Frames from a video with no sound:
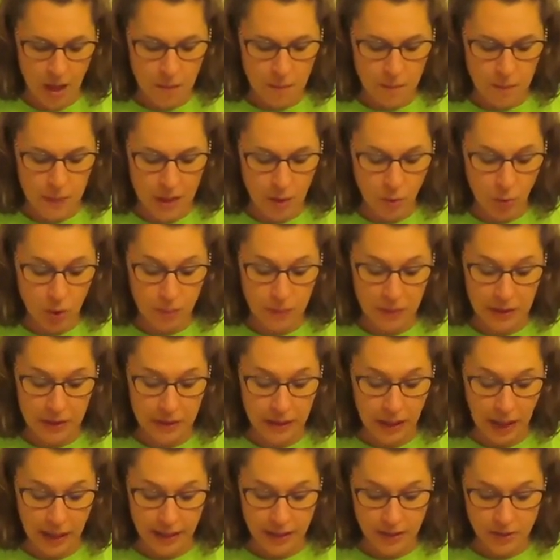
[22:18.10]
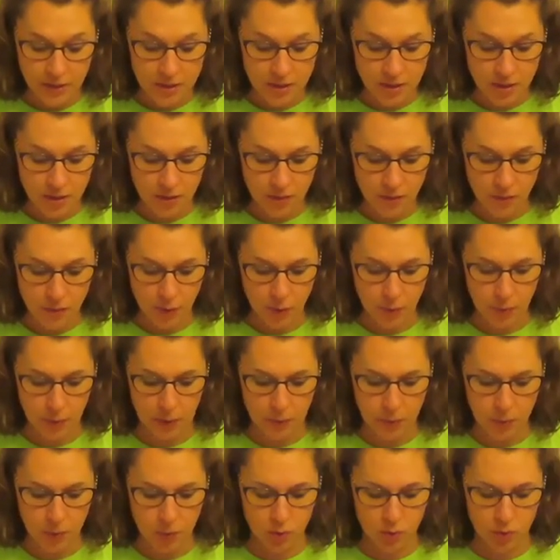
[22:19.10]
May we be light for
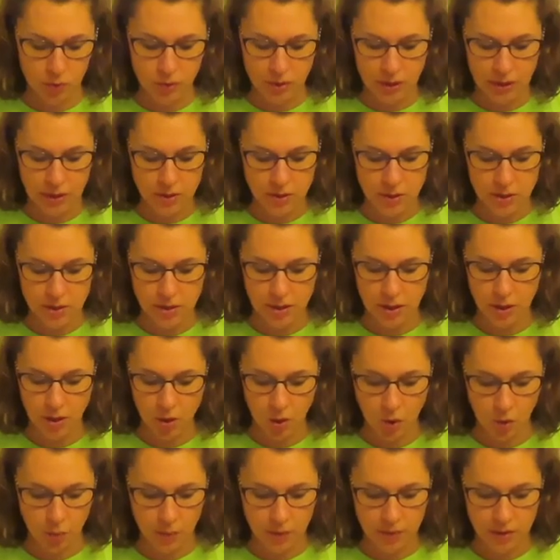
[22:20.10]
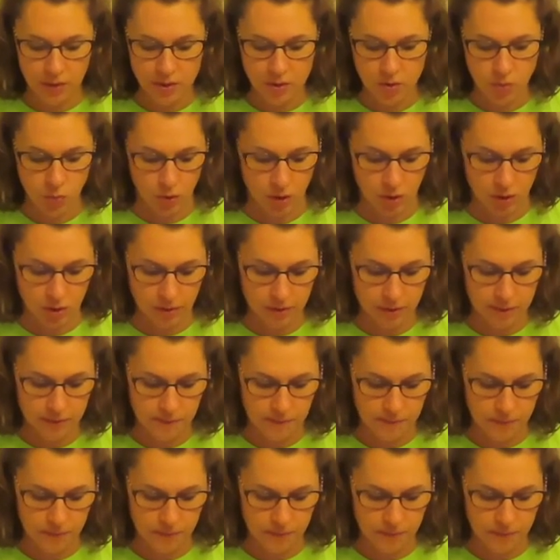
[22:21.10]
people who need to see hope in this world.